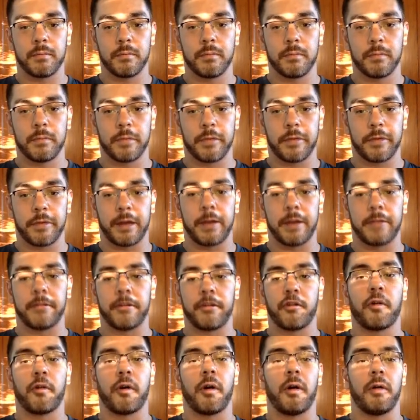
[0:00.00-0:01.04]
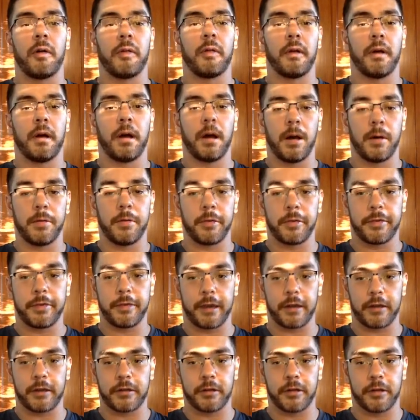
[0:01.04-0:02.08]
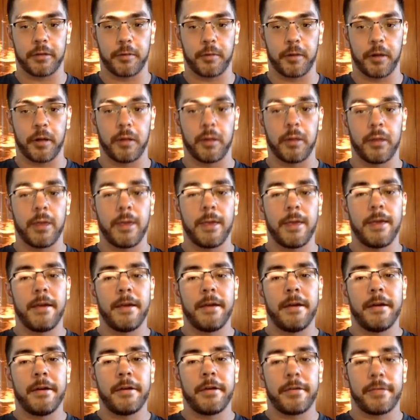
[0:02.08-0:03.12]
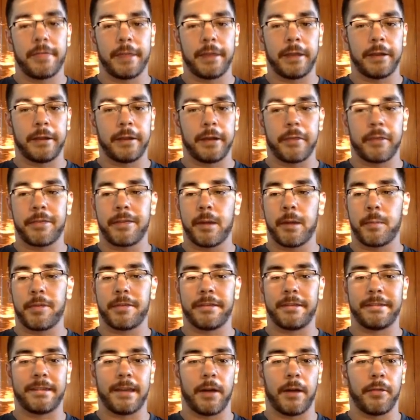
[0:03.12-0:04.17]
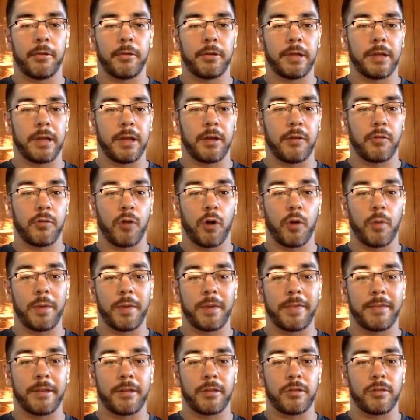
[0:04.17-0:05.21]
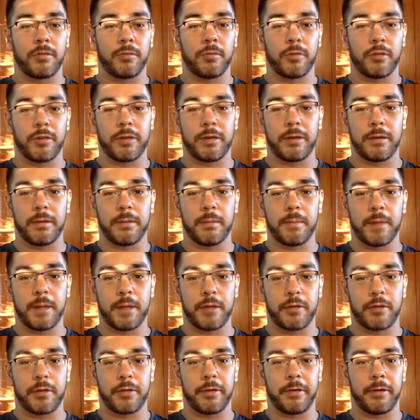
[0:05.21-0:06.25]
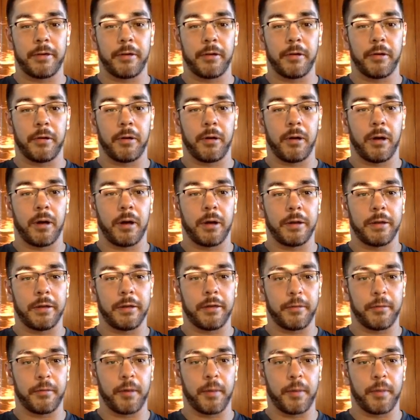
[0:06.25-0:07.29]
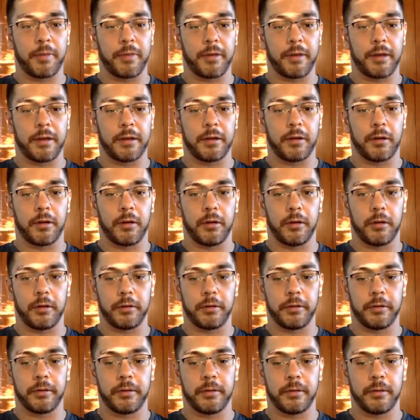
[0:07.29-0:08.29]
decided to crawl this section as well. So then the next step is to download a Chrome extension, which he mentions here on his website called,